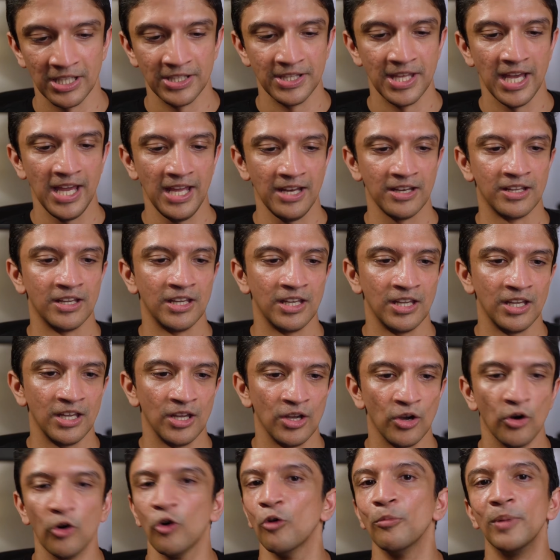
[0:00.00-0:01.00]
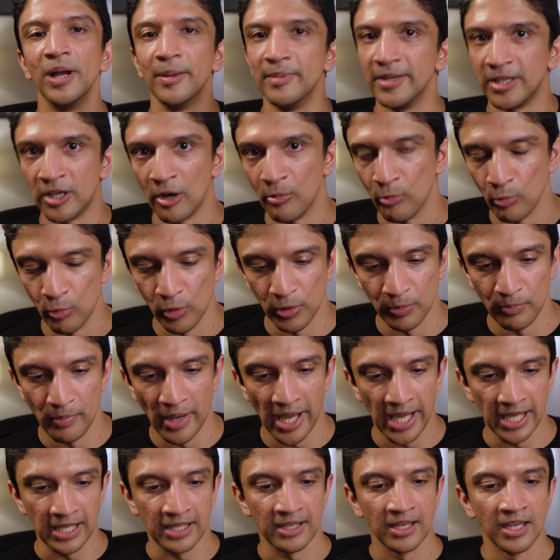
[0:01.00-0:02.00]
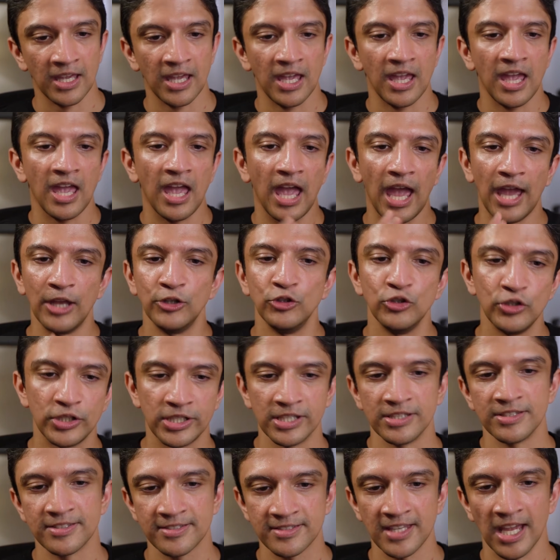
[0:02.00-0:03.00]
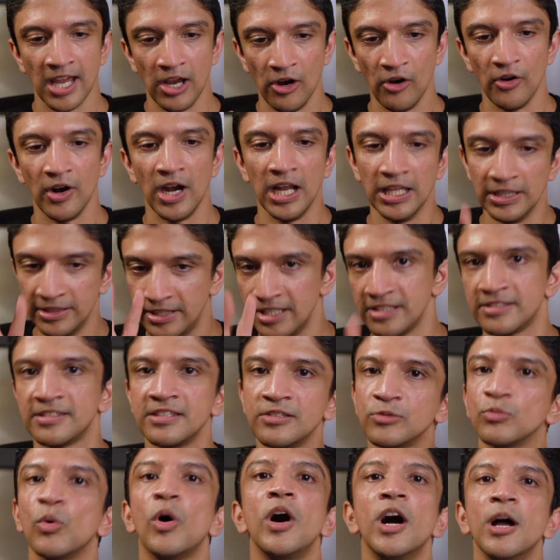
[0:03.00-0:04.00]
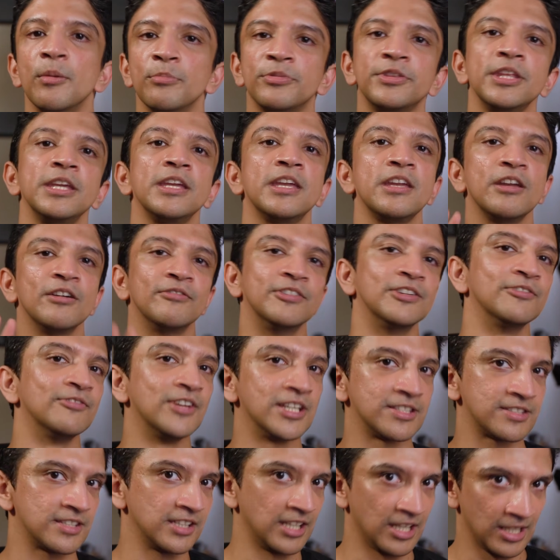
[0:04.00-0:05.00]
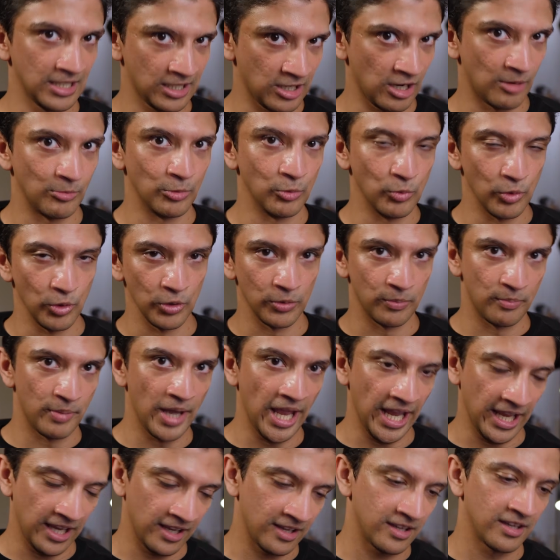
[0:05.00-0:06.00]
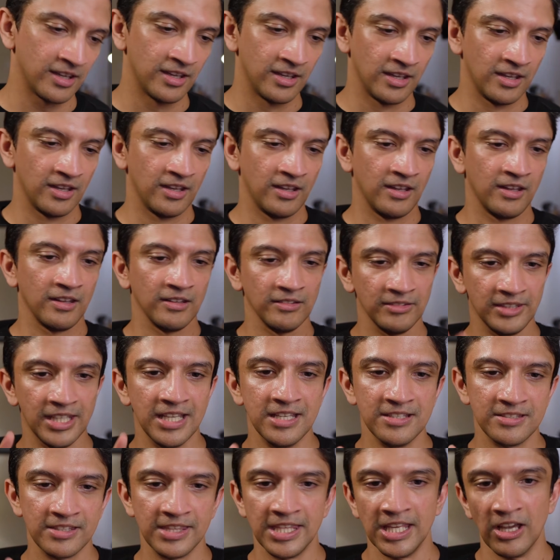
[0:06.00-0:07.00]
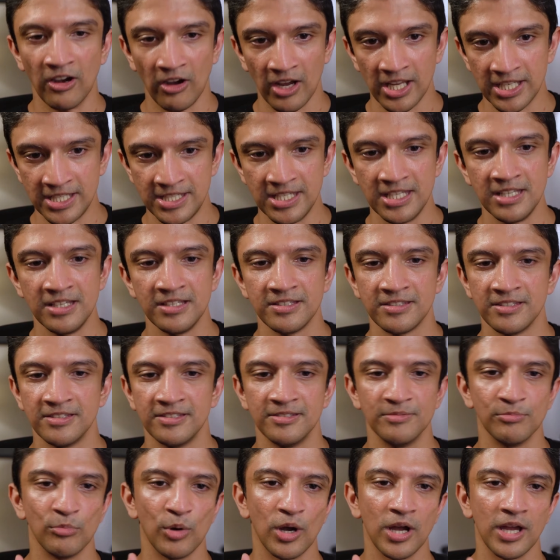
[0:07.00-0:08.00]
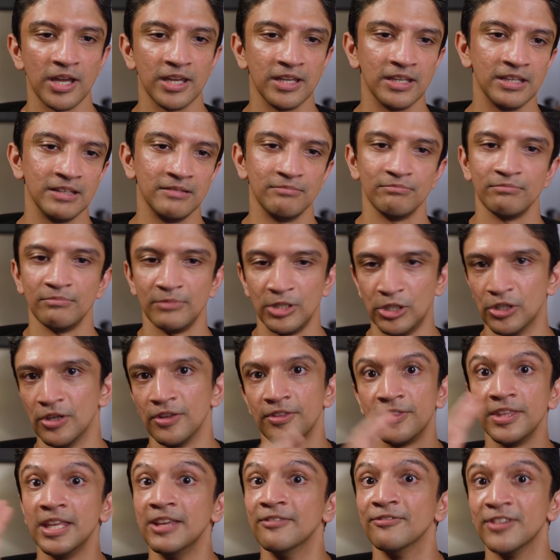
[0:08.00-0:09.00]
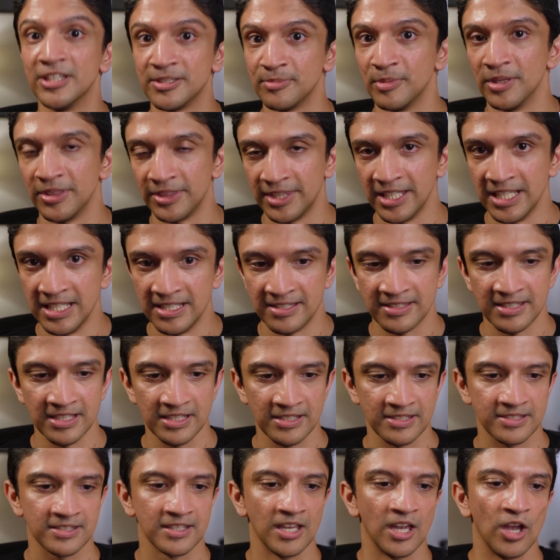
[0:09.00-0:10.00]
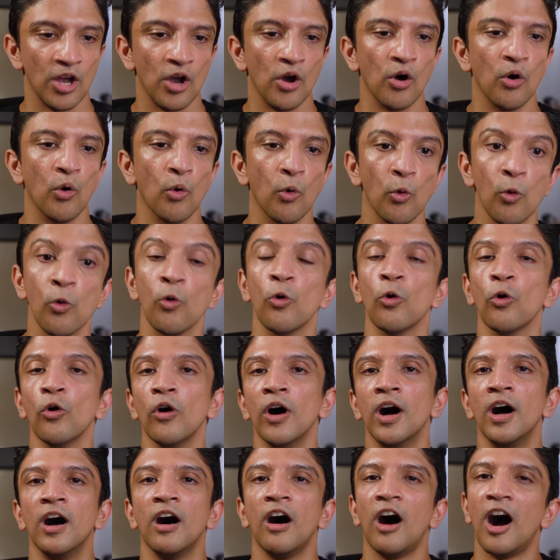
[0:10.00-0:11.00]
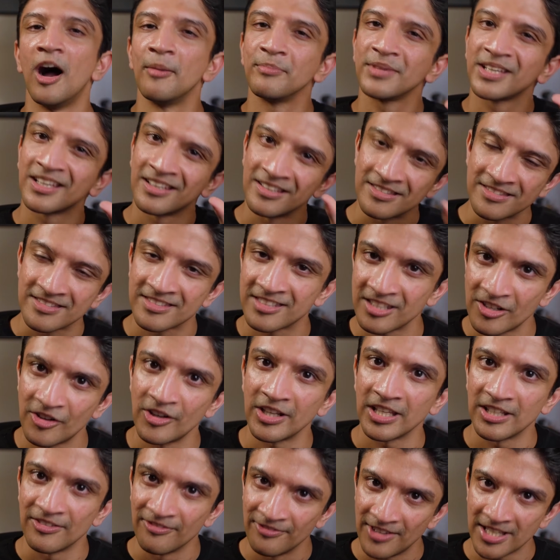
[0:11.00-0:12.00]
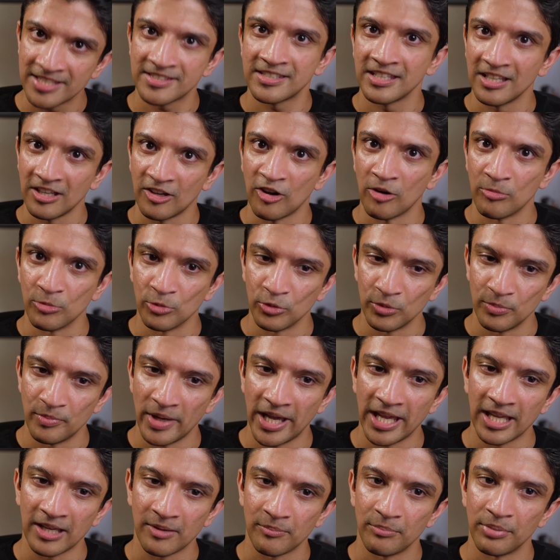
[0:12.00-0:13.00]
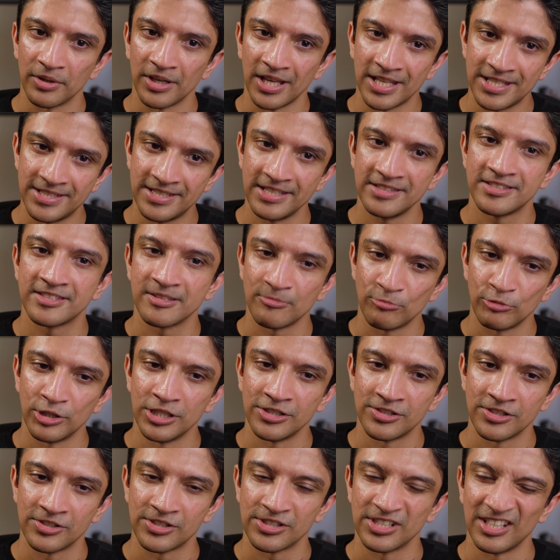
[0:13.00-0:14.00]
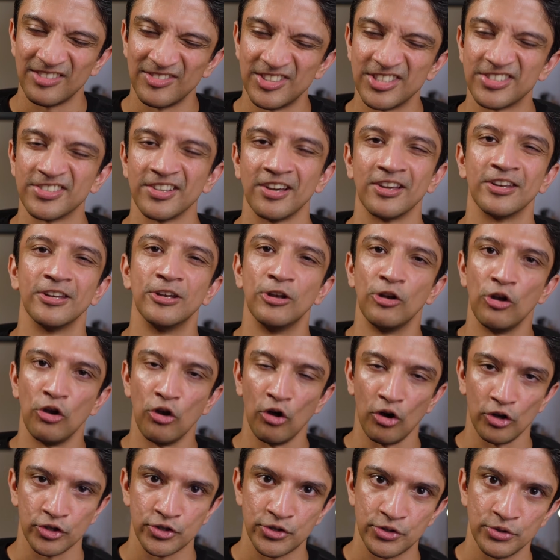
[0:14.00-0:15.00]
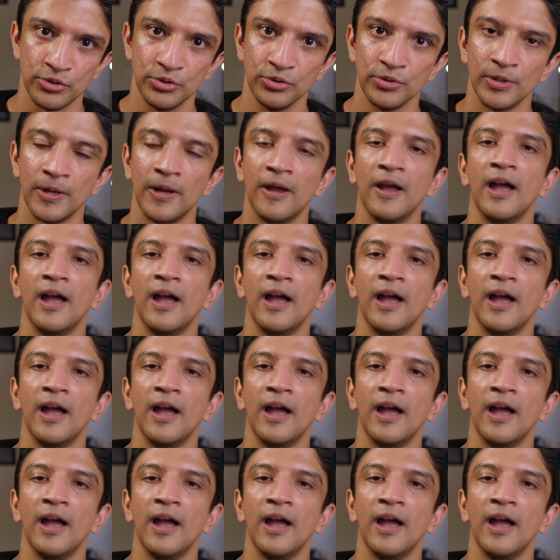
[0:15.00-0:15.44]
like that, or maybe Commonwealth Bank. And you can say, all right, this is why I'm thinking of investing in Commonwealth Bank. These are the ideas, this is my, investment thesis. Or I'm considering investing in Commonwealth Bank, but I did some research and I've decided not to.